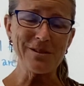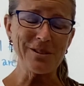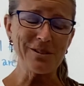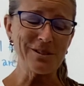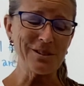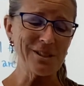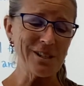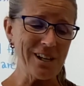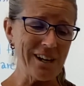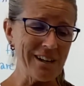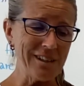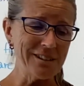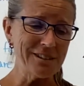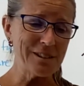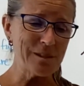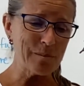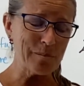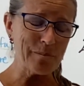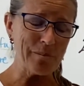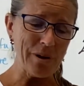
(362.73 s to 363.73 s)
your child's
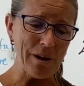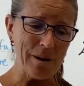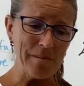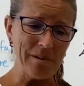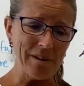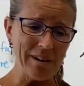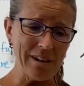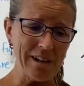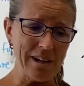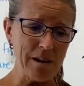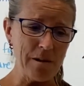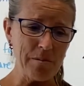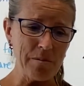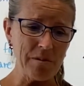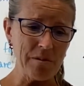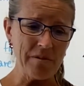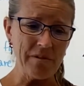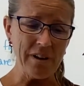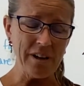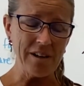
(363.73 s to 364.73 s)
primary care
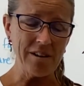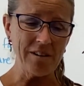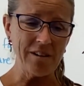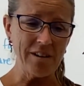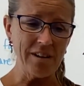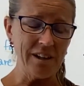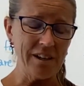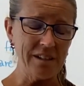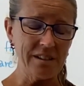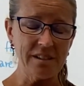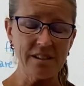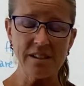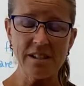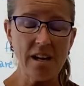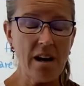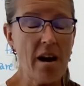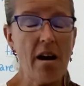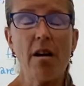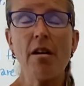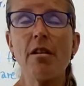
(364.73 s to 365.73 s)
provider is
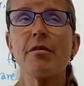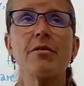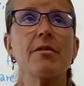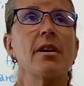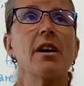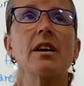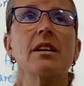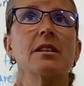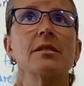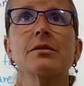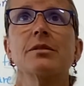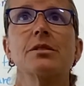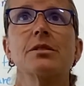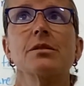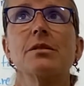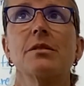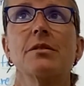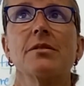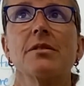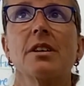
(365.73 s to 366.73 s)
terrified of
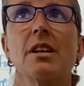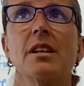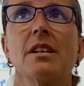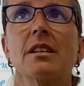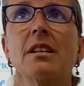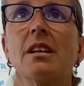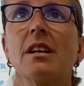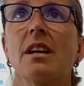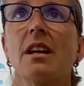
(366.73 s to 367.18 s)
Sudafed,